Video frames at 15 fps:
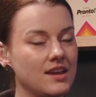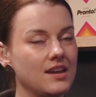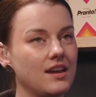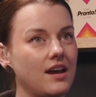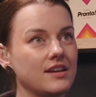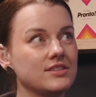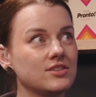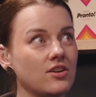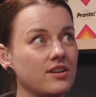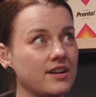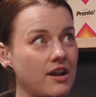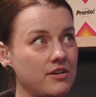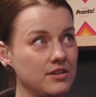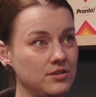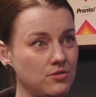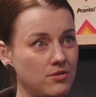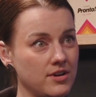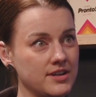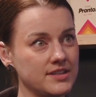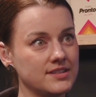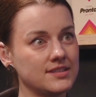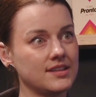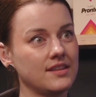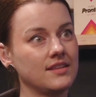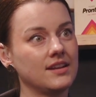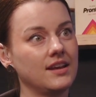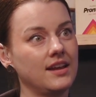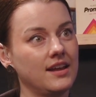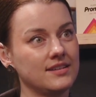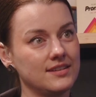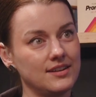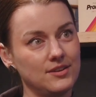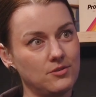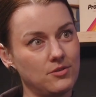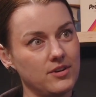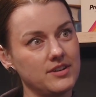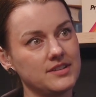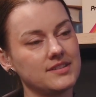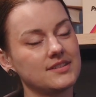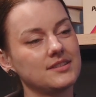I started out at Norris, and then I ended at Norris.